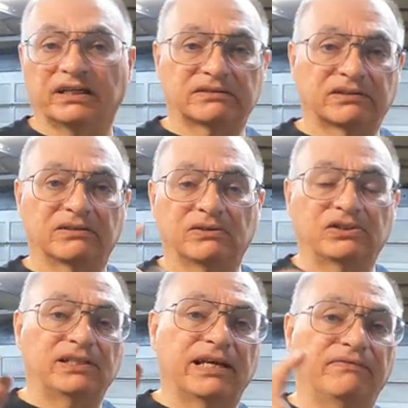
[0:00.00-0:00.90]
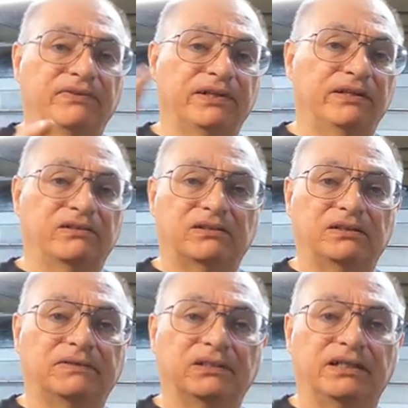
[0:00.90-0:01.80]
So go see that video. I'll
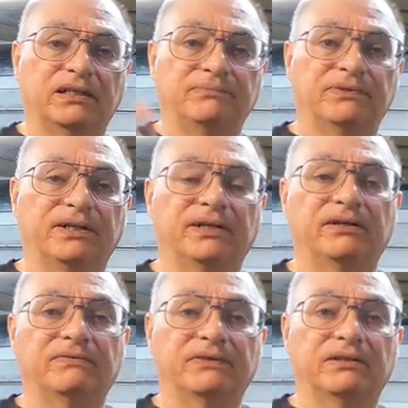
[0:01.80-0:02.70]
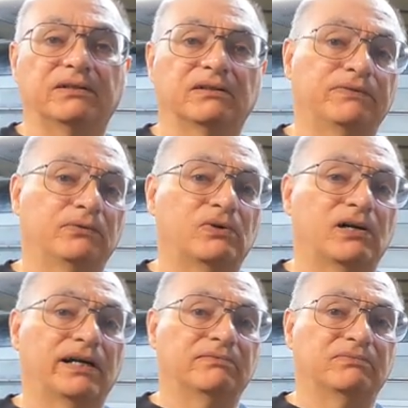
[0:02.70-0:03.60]
leave a link up there if you
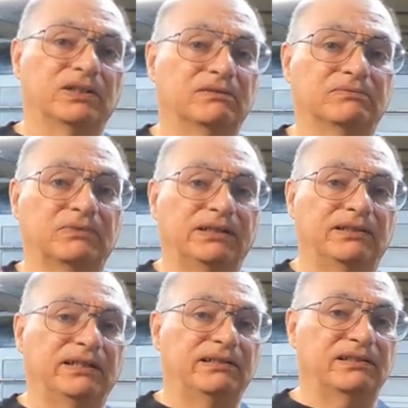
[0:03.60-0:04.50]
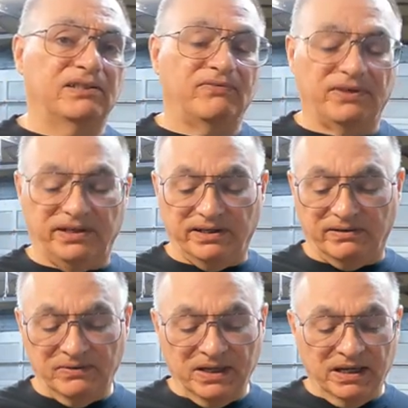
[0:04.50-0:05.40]
want. Wait till the end of this video.